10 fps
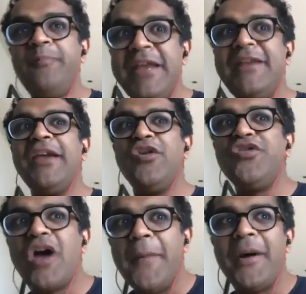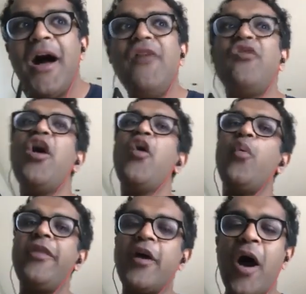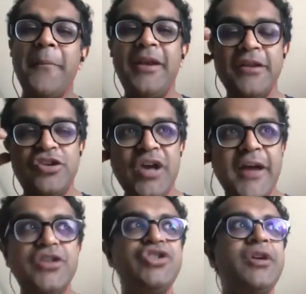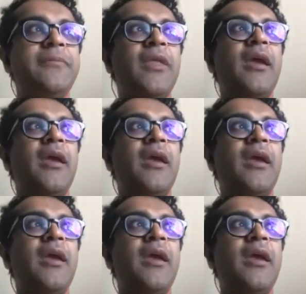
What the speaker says: beating your top half with a competent judge,